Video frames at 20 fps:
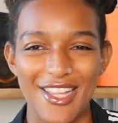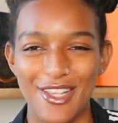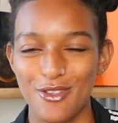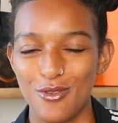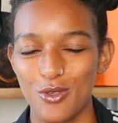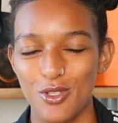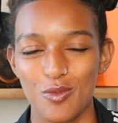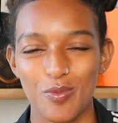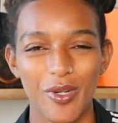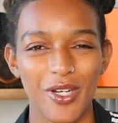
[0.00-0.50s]

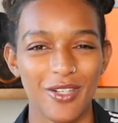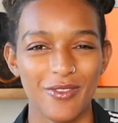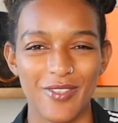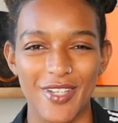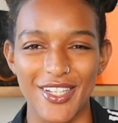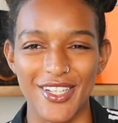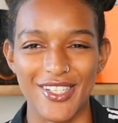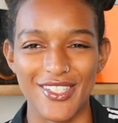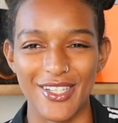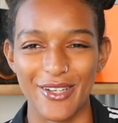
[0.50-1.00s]
This was
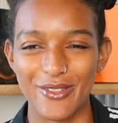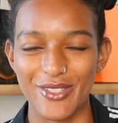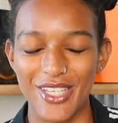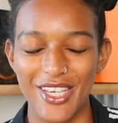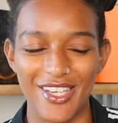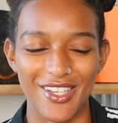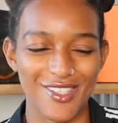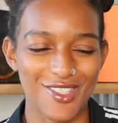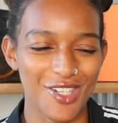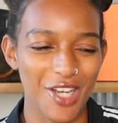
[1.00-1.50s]
perfect because I would
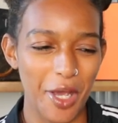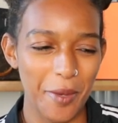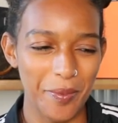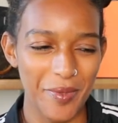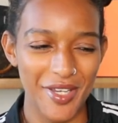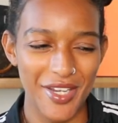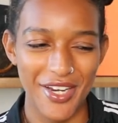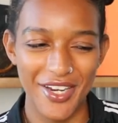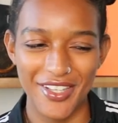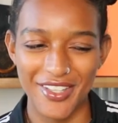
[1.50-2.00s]
take it
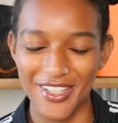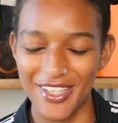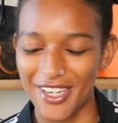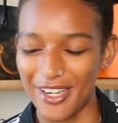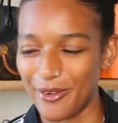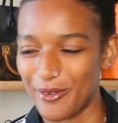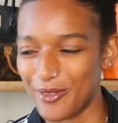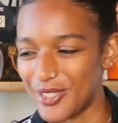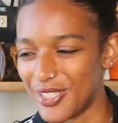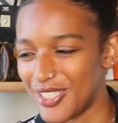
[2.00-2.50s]
shopping and then
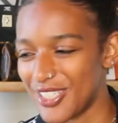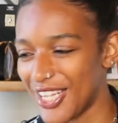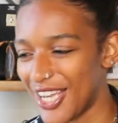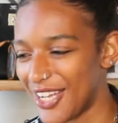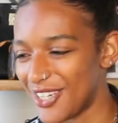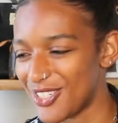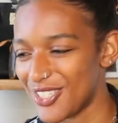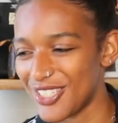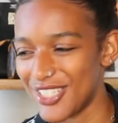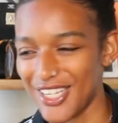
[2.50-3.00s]
I would
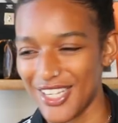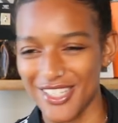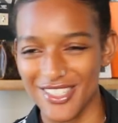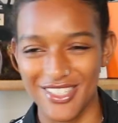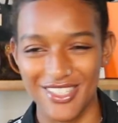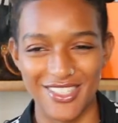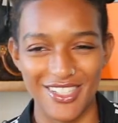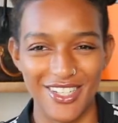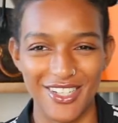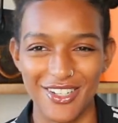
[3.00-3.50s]
detach it, take it
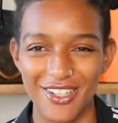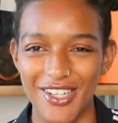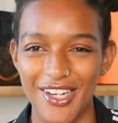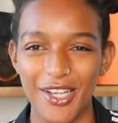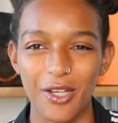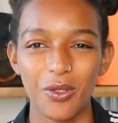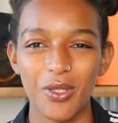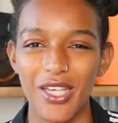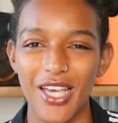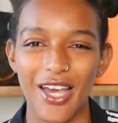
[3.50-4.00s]
to dinner, and
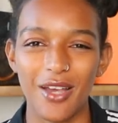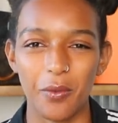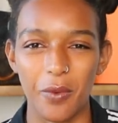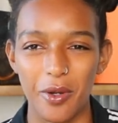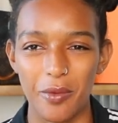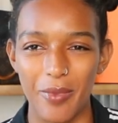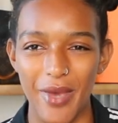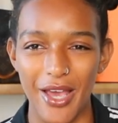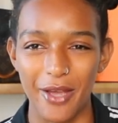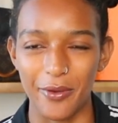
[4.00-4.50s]
I only had
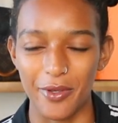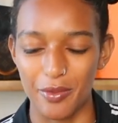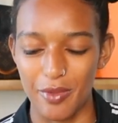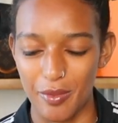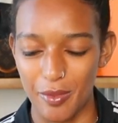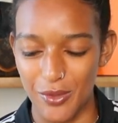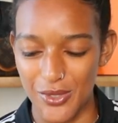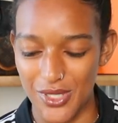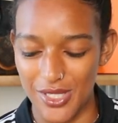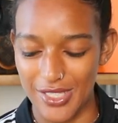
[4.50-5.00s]
one bag with me
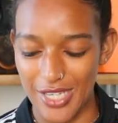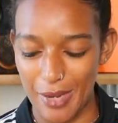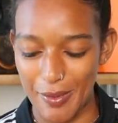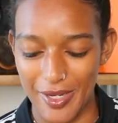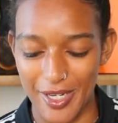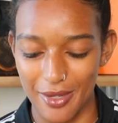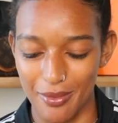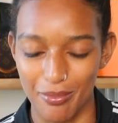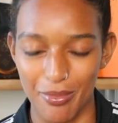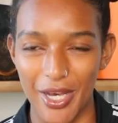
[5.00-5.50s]
most of the time.
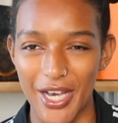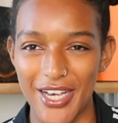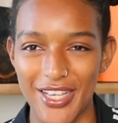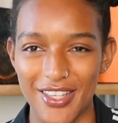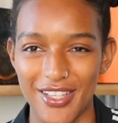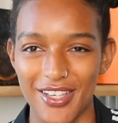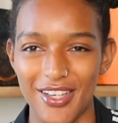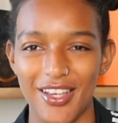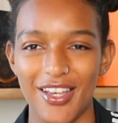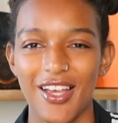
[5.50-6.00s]
I didn't buy
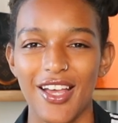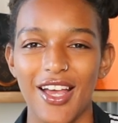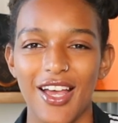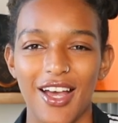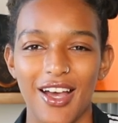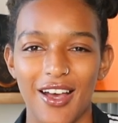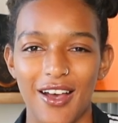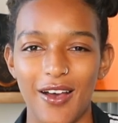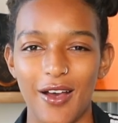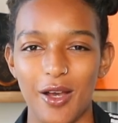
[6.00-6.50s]
the
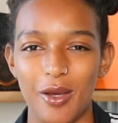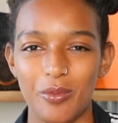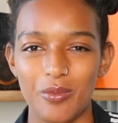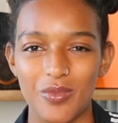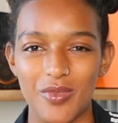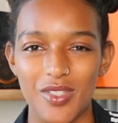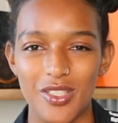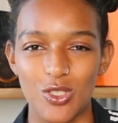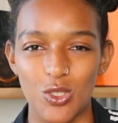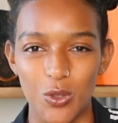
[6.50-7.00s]

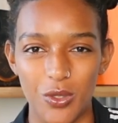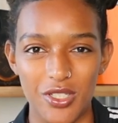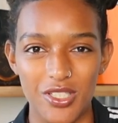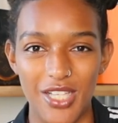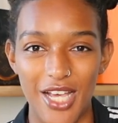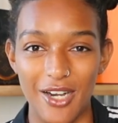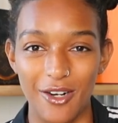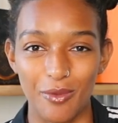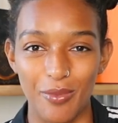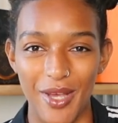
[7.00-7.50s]
Dior
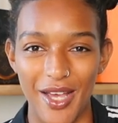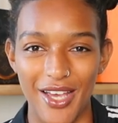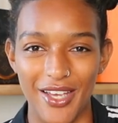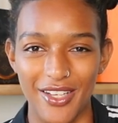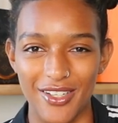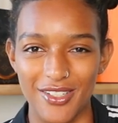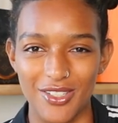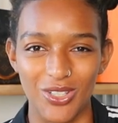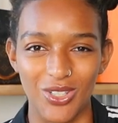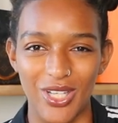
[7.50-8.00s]
Saddle
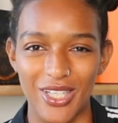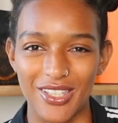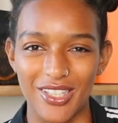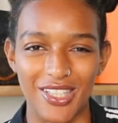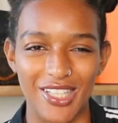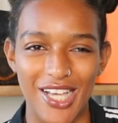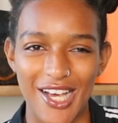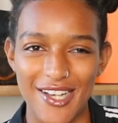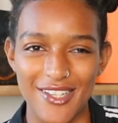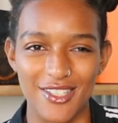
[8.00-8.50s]
bag until like the
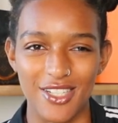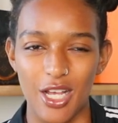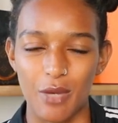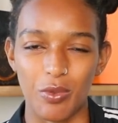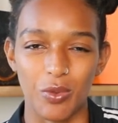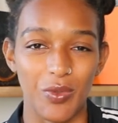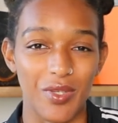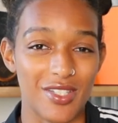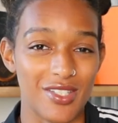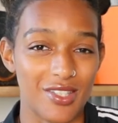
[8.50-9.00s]
last
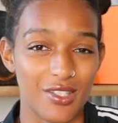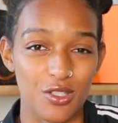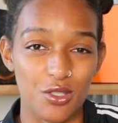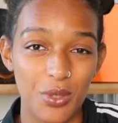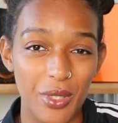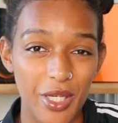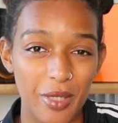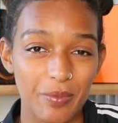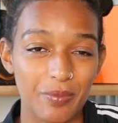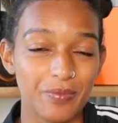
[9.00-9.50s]
couple weeks of the
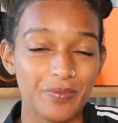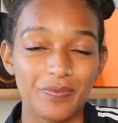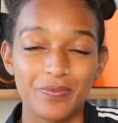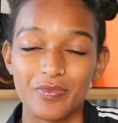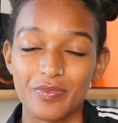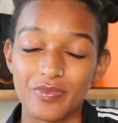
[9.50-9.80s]
trip.